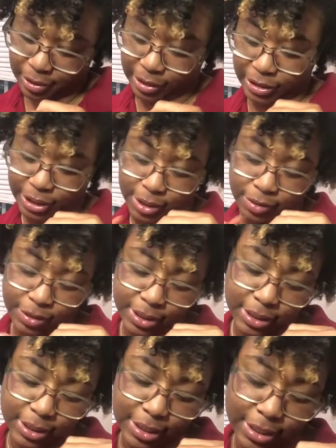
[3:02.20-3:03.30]
But this was
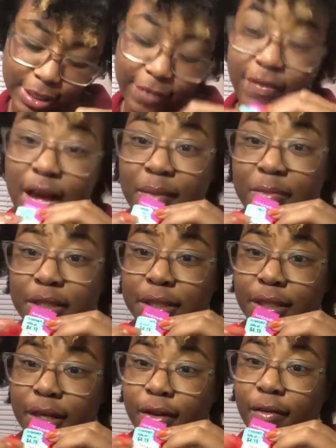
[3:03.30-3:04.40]

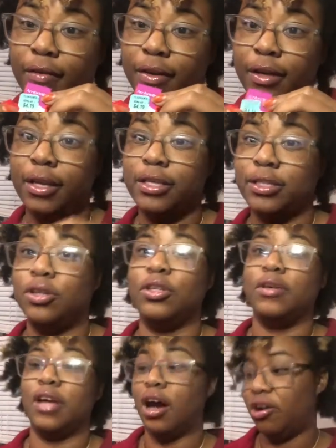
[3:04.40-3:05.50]
65% off. So
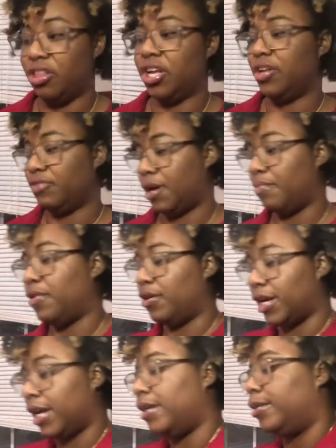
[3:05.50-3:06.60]
all the underwear I
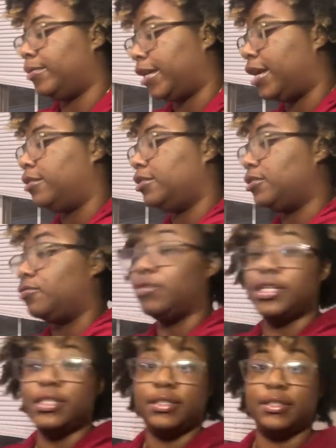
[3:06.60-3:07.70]
bought came down to
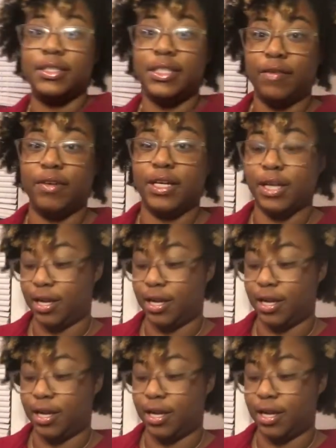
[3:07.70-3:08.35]
$179.